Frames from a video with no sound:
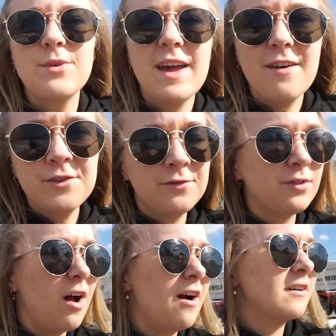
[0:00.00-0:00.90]
So I haven't
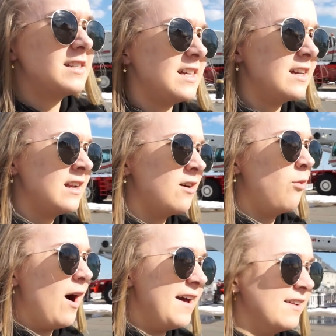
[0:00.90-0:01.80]
vlogged in a
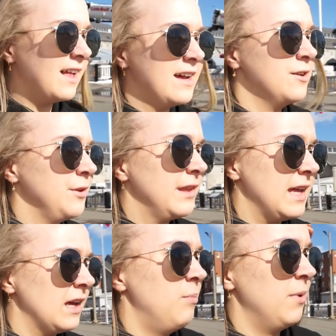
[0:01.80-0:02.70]
while, I don't
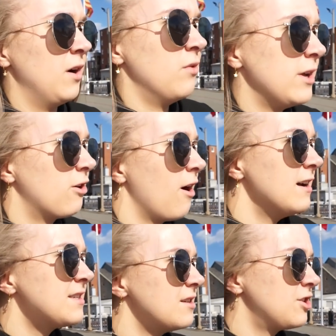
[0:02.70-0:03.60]
think, but we
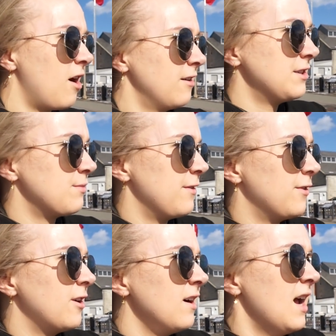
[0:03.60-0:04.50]
crossed the Charles
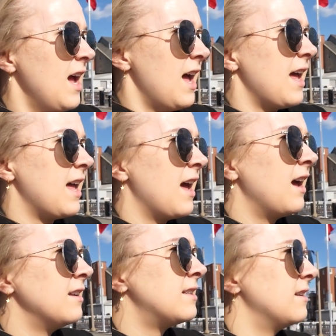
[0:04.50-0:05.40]
River
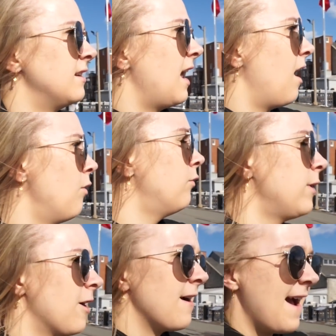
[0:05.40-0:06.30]
and now
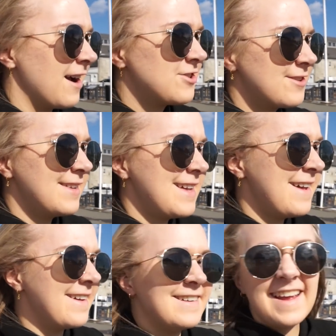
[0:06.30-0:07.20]
we are actually
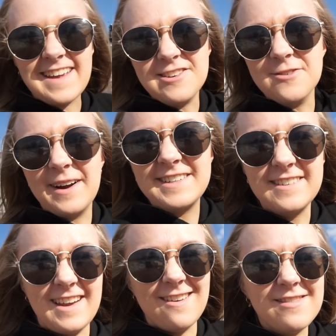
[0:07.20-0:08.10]
in a
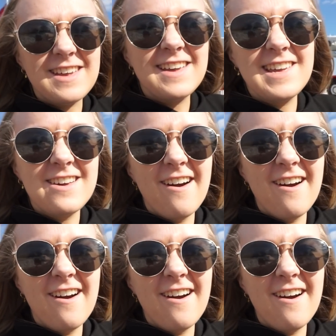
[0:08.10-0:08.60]
US Navy